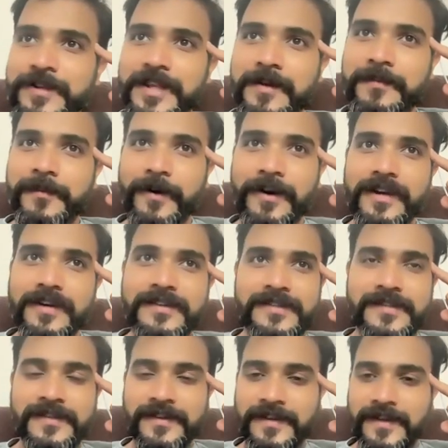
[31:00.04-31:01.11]
their
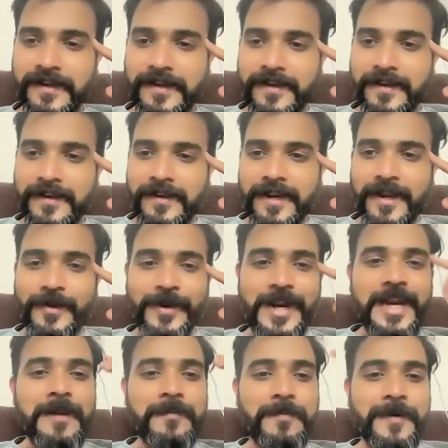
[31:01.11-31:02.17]
products, and you
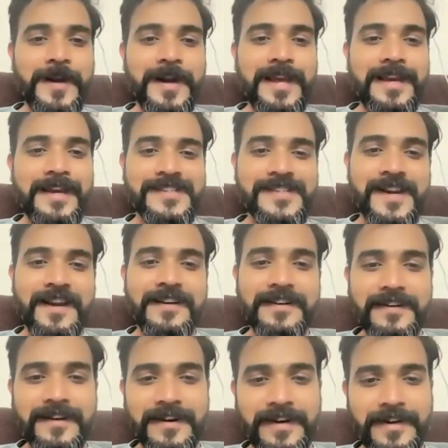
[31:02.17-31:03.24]
really put like a
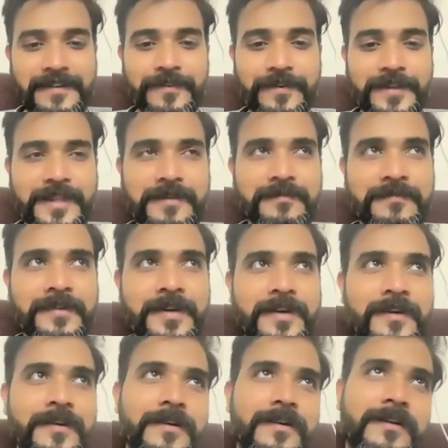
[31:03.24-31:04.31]
standard rate for them
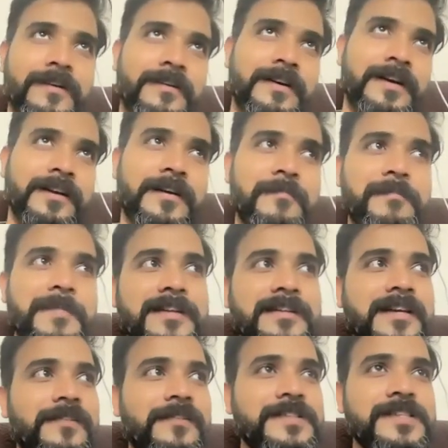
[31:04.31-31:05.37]
and compare
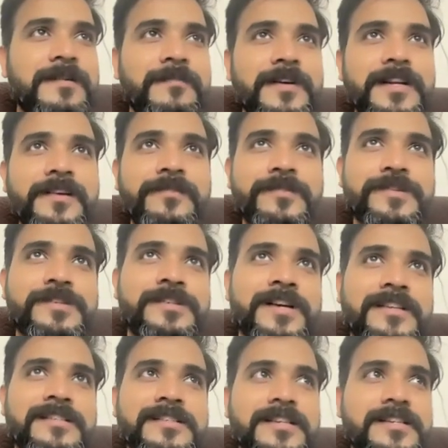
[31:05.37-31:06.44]
that with somebody who's
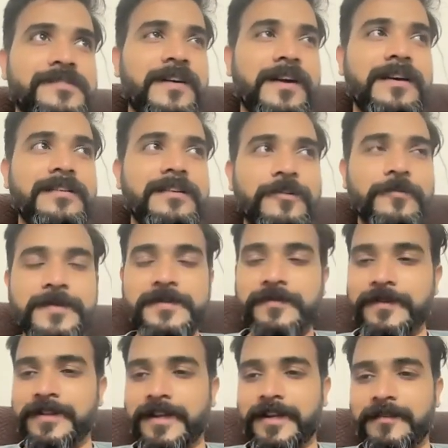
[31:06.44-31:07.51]
charging just 500 rupees
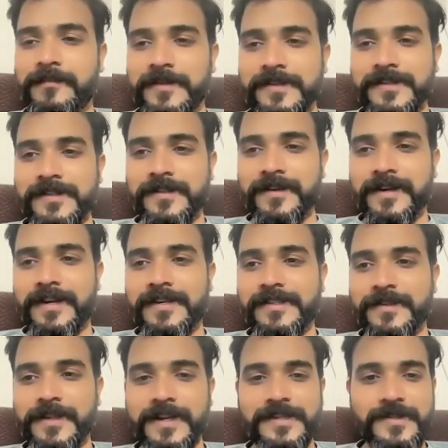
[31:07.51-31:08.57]
for their emails, right?
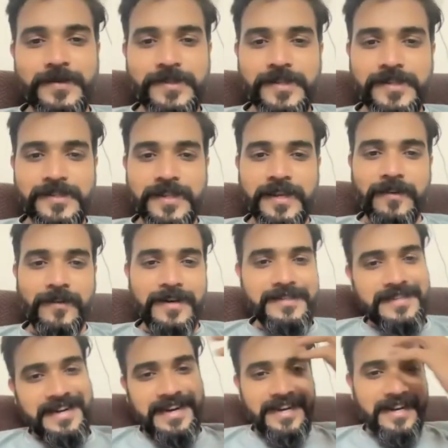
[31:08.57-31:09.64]
So there is no such thing called
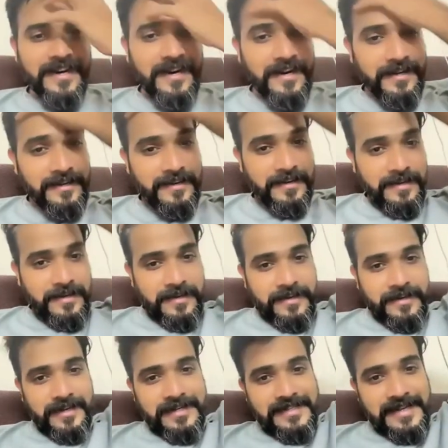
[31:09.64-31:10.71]
as a rate card.
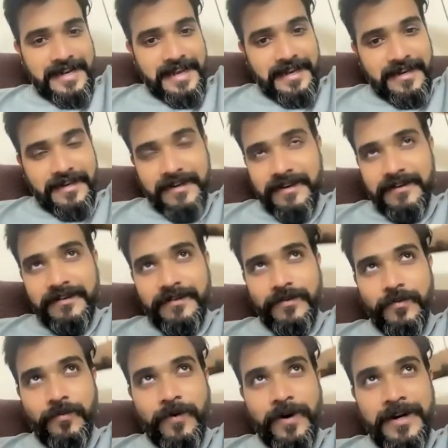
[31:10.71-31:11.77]
It's like,
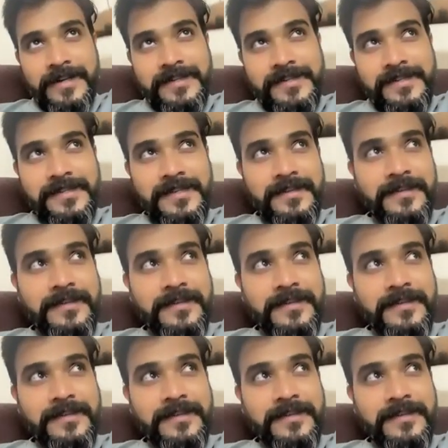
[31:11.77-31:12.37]
what is